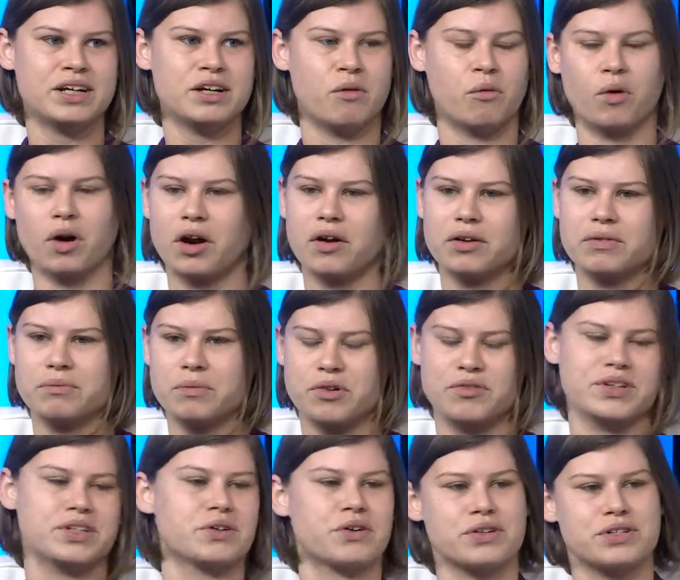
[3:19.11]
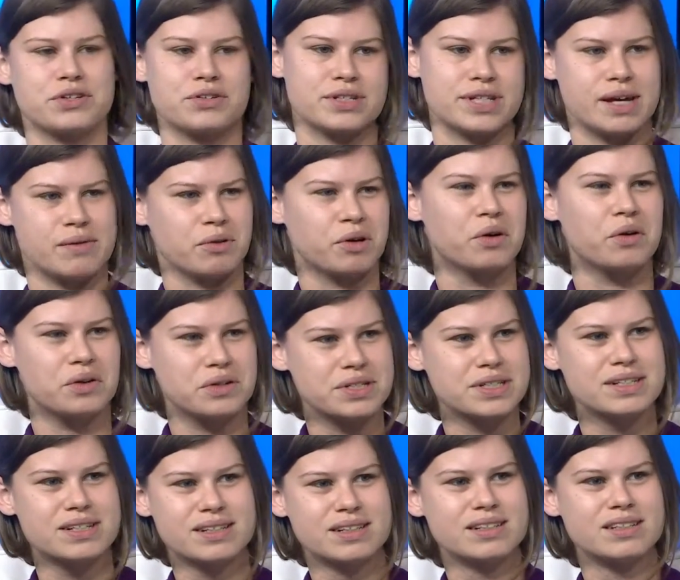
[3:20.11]
we're all moving towards those same goals.
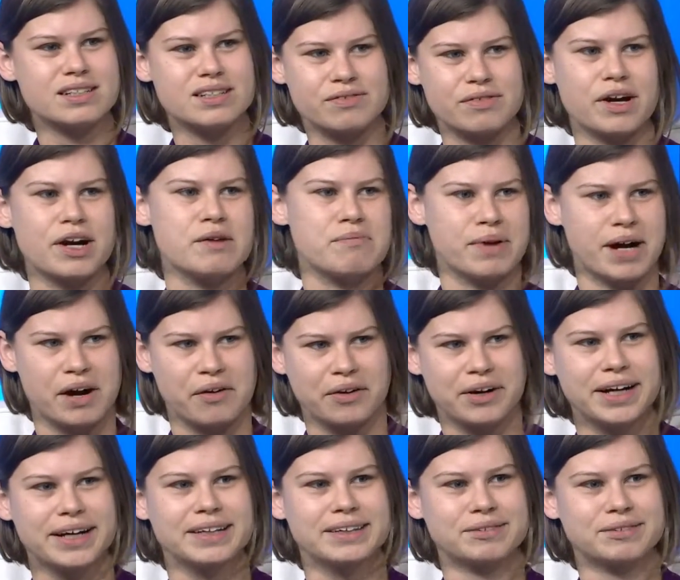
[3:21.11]
It's yeah. very empowering.